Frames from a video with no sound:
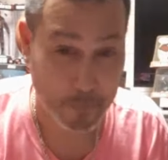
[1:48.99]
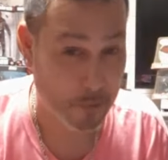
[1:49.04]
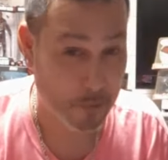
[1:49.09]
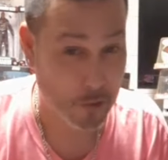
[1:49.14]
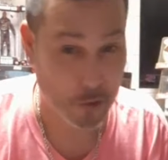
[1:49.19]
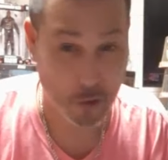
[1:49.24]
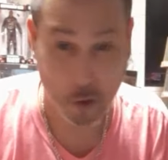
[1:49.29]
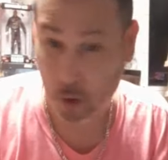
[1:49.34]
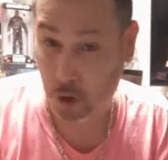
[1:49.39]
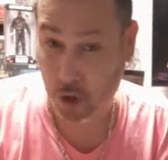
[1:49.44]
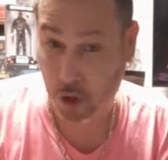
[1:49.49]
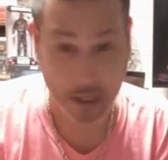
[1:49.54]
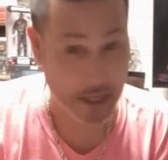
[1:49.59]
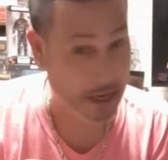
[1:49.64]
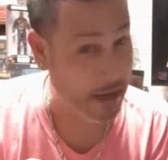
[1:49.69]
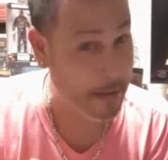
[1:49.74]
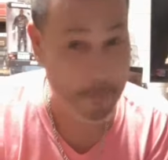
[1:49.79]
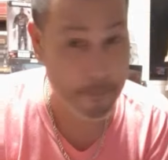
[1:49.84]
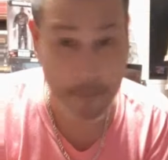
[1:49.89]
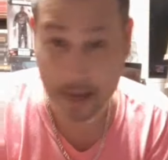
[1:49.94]
So she
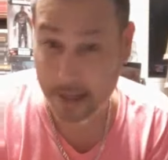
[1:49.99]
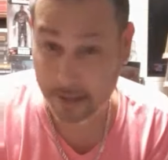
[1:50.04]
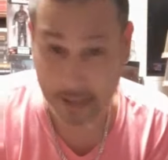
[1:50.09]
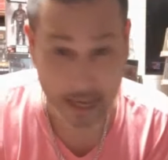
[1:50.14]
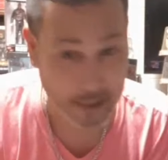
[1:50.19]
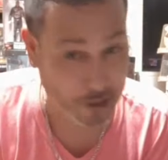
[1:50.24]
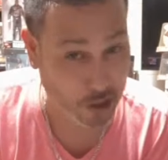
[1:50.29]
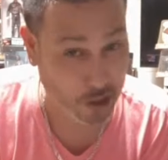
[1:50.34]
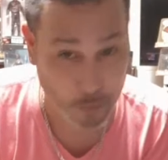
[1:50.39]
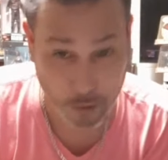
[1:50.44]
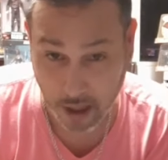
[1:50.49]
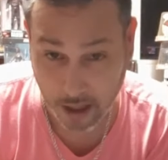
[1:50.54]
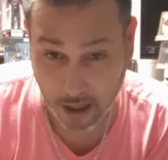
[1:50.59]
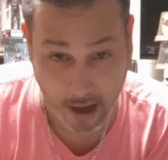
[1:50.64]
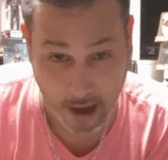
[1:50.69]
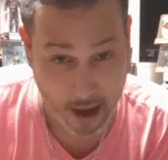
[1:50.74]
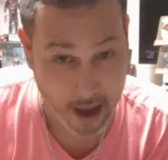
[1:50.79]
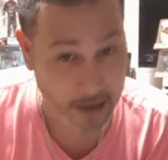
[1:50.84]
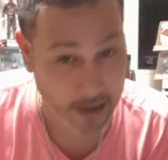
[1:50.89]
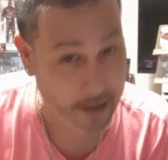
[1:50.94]
didn't admit that she was a
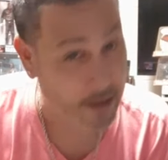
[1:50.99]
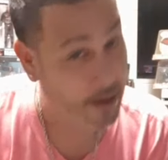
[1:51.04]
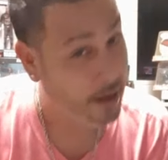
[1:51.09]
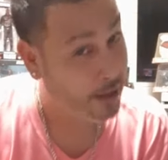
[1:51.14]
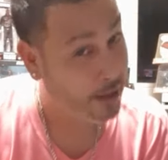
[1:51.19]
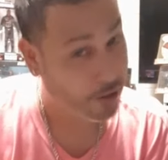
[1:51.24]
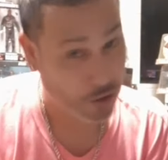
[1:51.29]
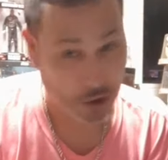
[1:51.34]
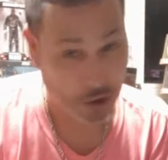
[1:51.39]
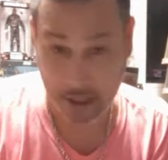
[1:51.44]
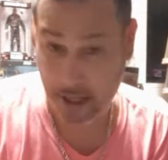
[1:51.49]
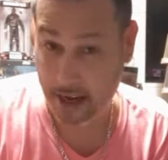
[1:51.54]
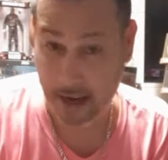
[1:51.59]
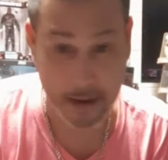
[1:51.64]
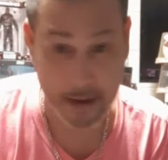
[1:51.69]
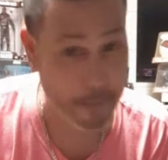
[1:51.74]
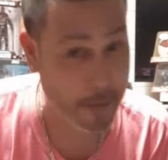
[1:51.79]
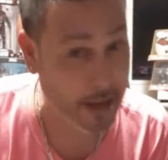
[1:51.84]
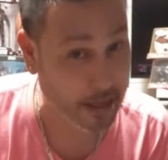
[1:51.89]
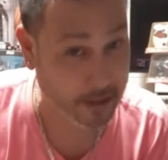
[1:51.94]
guy. She didn't
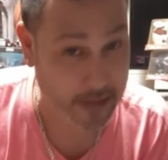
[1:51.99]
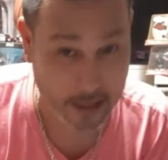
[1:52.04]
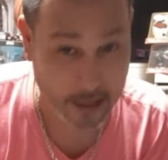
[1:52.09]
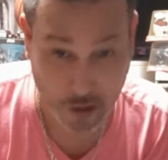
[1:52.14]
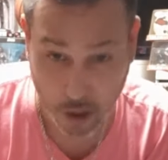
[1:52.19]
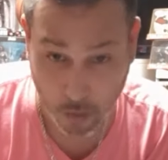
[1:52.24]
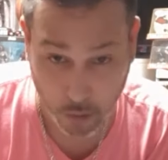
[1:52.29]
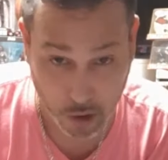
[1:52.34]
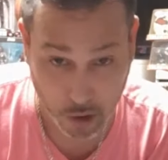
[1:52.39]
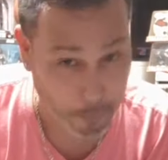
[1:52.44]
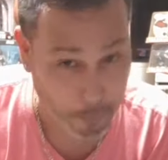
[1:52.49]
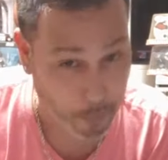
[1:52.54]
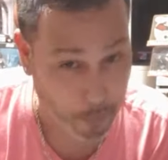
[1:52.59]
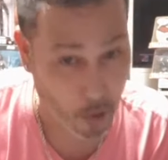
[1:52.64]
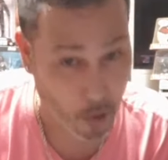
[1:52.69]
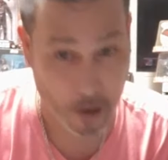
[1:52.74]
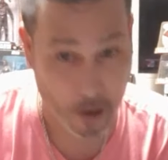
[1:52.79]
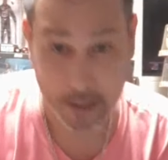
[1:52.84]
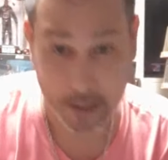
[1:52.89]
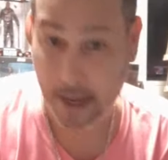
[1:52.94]
admit that she was a
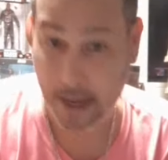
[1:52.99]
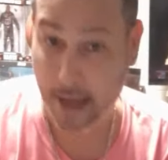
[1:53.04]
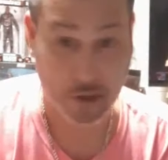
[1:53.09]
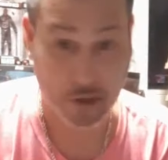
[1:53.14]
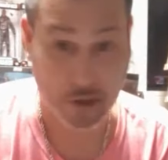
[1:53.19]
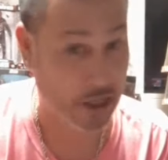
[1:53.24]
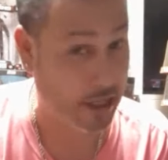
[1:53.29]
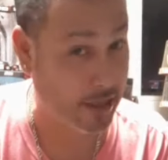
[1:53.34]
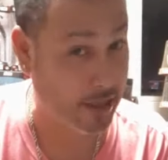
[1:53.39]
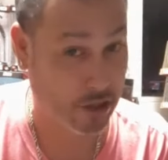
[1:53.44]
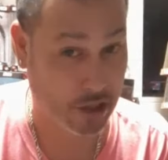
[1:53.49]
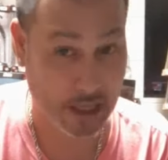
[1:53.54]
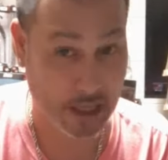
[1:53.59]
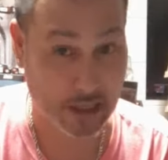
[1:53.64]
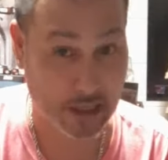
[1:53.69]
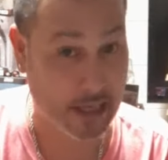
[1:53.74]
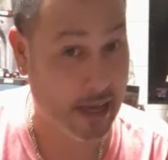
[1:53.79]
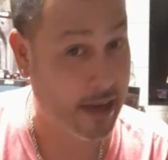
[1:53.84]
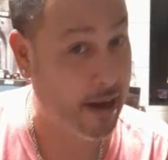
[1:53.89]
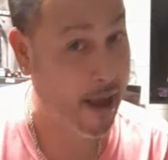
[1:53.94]
boy. And she just
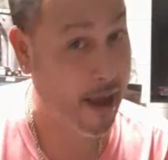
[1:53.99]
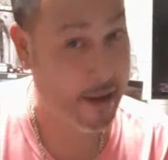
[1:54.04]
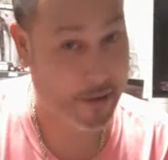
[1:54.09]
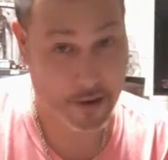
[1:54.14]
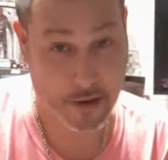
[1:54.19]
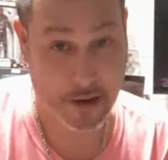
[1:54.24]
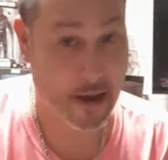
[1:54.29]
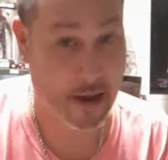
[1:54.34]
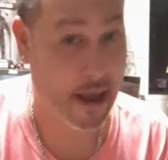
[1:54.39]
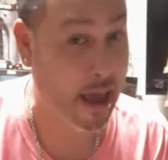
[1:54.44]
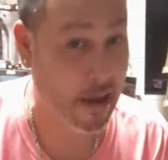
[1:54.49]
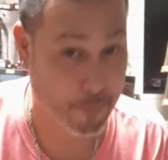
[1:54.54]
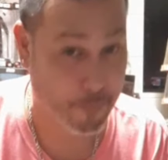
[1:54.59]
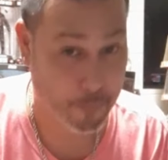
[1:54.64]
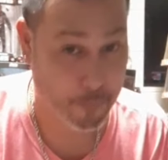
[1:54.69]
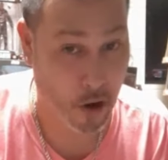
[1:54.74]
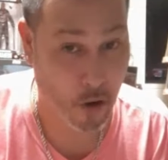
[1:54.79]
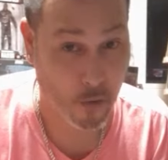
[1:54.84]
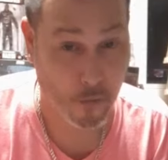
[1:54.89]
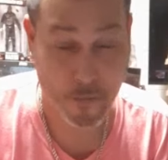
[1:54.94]
said, I could have
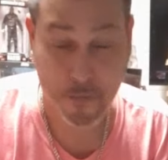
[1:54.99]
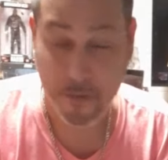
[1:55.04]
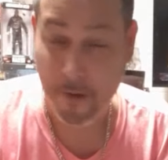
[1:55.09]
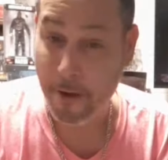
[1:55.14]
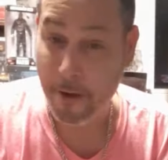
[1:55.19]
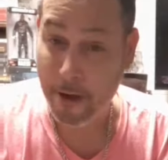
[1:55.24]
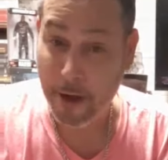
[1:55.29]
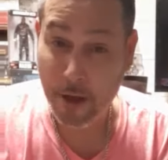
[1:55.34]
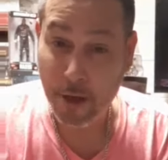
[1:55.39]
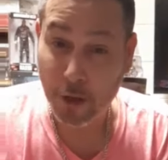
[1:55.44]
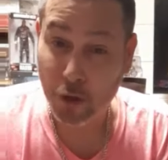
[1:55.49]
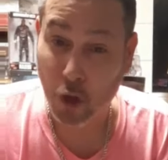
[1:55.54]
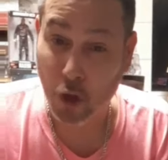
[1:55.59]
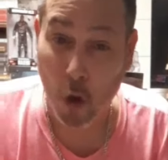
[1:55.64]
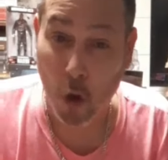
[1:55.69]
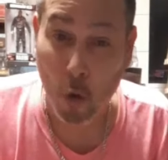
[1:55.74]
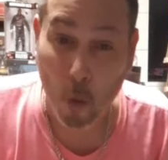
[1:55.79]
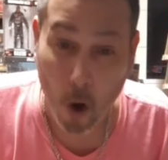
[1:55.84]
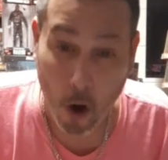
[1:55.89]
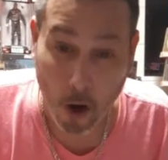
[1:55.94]
both. So
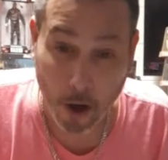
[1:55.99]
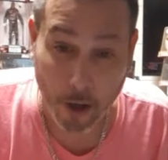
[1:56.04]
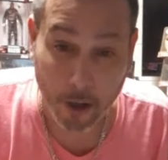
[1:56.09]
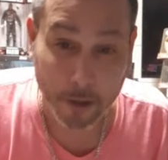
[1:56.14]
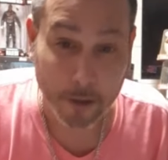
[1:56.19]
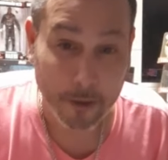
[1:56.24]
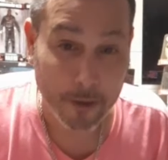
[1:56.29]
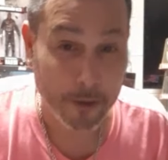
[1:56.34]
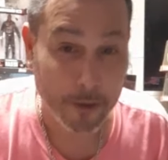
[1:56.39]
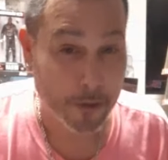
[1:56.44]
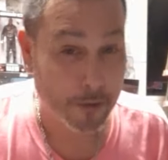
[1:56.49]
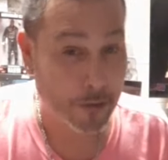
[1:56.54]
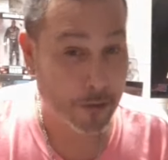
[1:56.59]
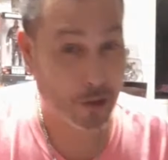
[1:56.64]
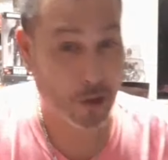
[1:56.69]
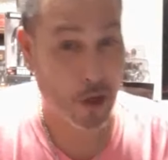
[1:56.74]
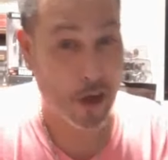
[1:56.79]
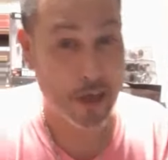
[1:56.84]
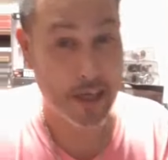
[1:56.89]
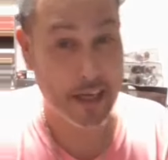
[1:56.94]
War
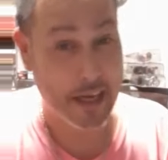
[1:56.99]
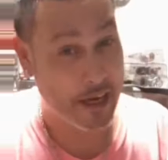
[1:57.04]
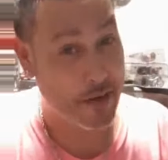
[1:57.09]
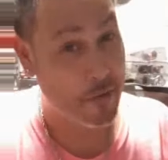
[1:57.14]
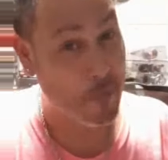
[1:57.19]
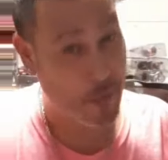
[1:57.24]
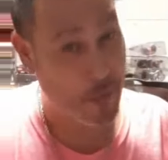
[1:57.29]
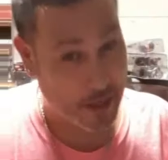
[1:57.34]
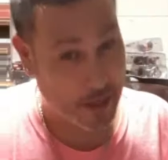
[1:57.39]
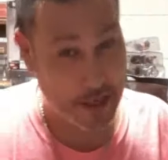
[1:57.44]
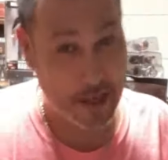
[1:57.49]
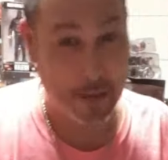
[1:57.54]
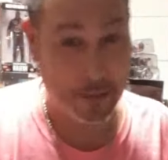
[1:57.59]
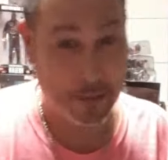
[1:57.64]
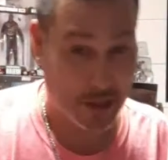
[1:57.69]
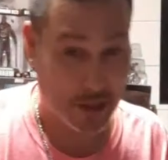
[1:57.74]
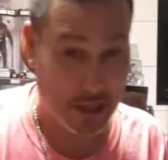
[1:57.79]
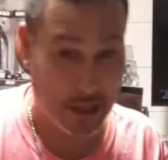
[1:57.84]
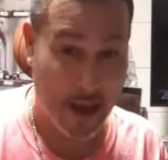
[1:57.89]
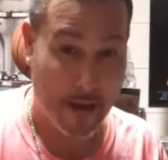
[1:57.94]
started getting really
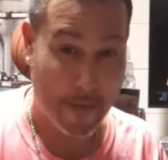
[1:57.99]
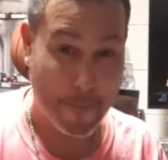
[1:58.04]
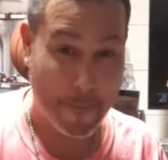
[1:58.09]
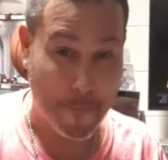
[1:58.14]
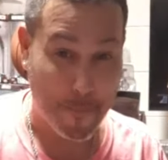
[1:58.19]
upset.